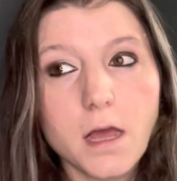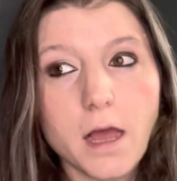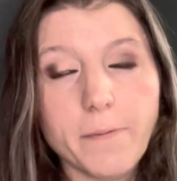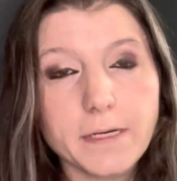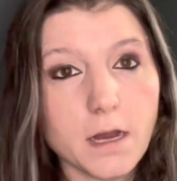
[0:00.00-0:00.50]

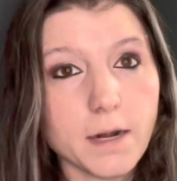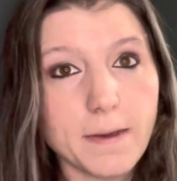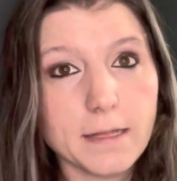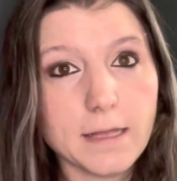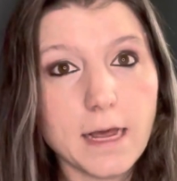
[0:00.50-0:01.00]
I've been talking
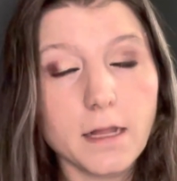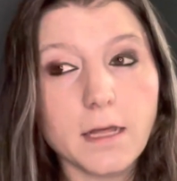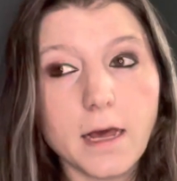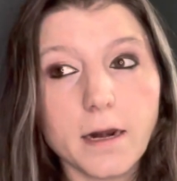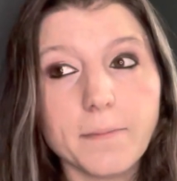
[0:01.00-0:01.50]
about that a
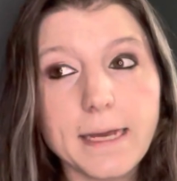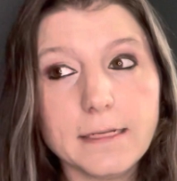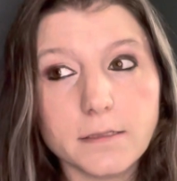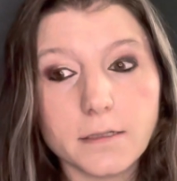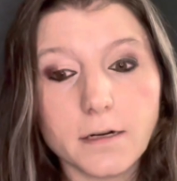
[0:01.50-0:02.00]
lot on my
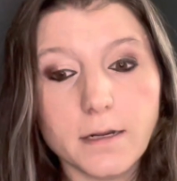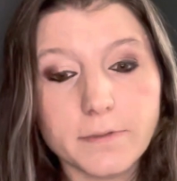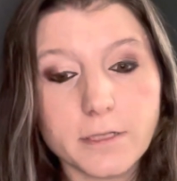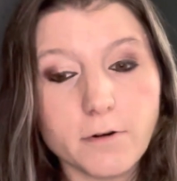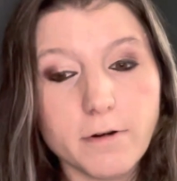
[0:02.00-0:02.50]
Instagram
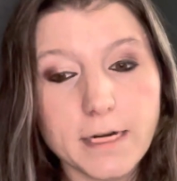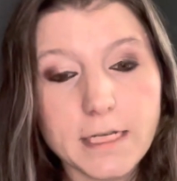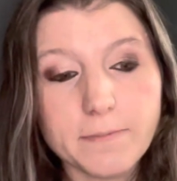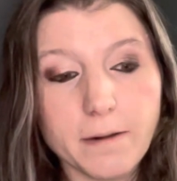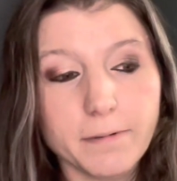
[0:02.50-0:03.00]

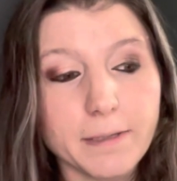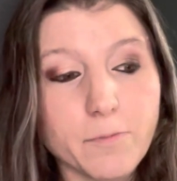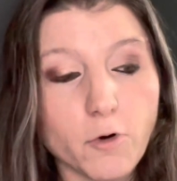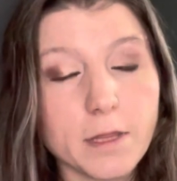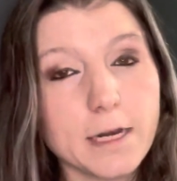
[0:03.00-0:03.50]
stories, probably
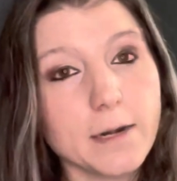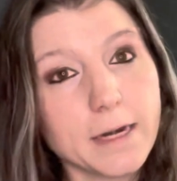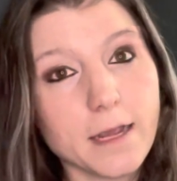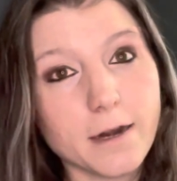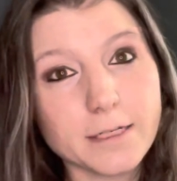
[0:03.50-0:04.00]
more than
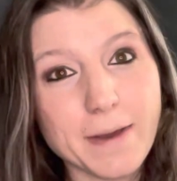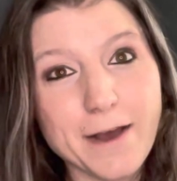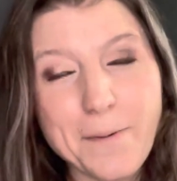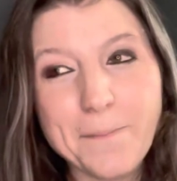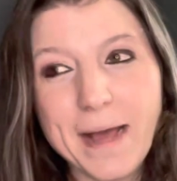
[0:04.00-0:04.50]
anybody cares
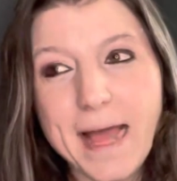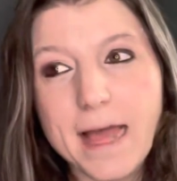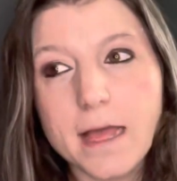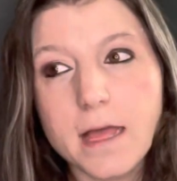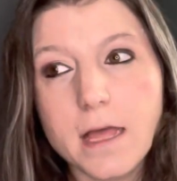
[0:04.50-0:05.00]
about, but
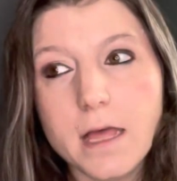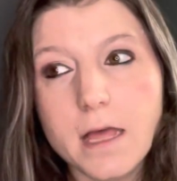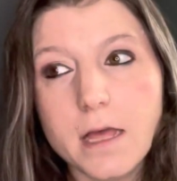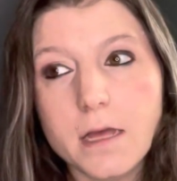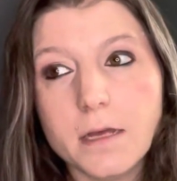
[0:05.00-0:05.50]

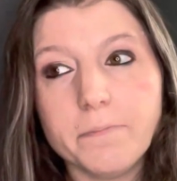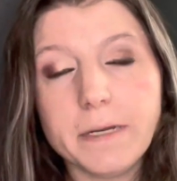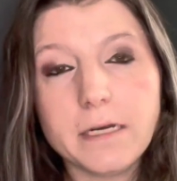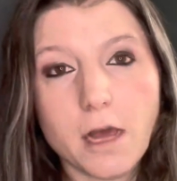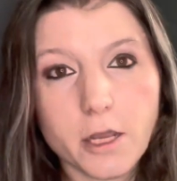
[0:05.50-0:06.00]

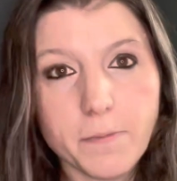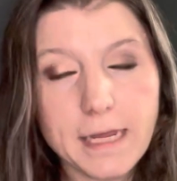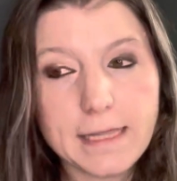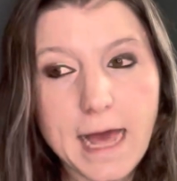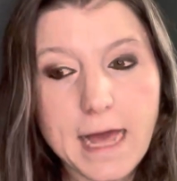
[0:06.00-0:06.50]
been
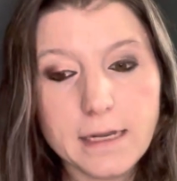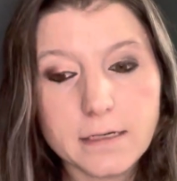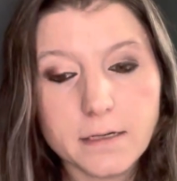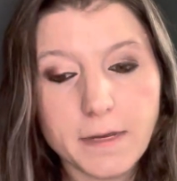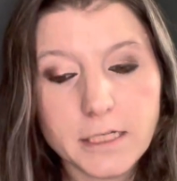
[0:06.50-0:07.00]
documenting that, my